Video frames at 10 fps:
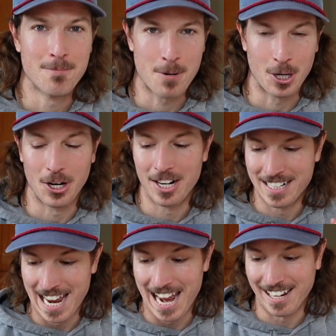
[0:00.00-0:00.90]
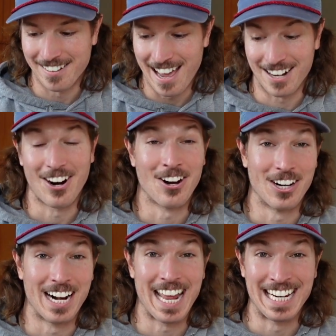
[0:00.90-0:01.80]
per day at
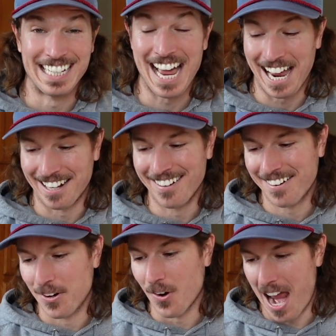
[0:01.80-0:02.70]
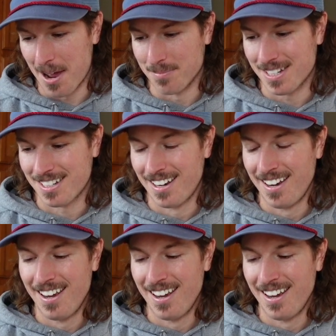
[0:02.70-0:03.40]
189 grams.